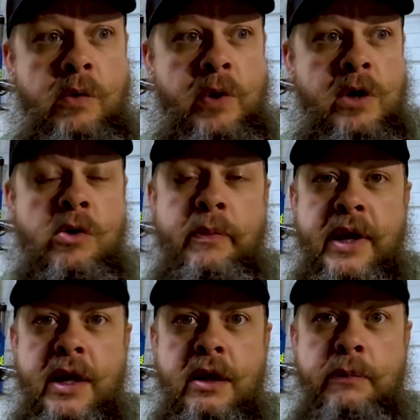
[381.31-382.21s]
we're going to
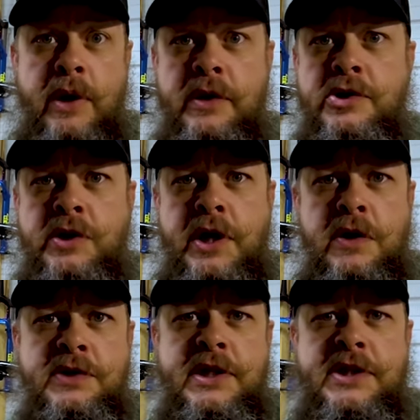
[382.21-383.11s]
be building
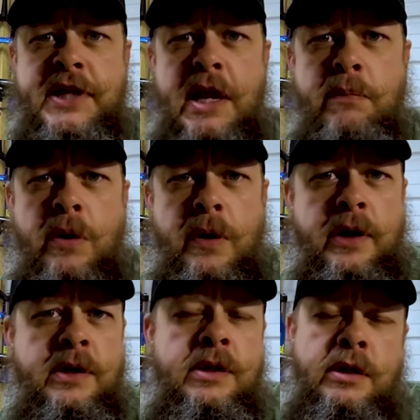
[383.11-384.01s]
trails in a state
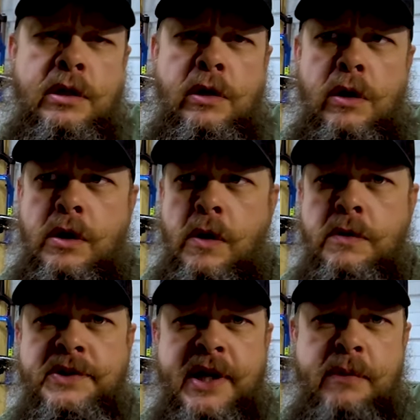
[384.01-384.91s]
park,
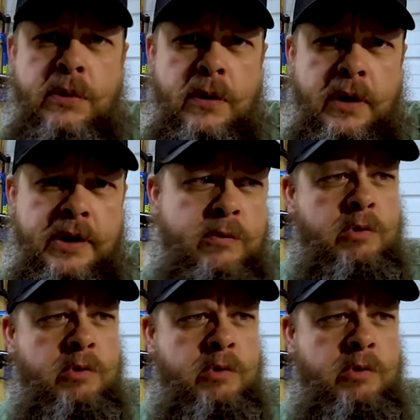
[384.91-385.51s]
Clarko State Park.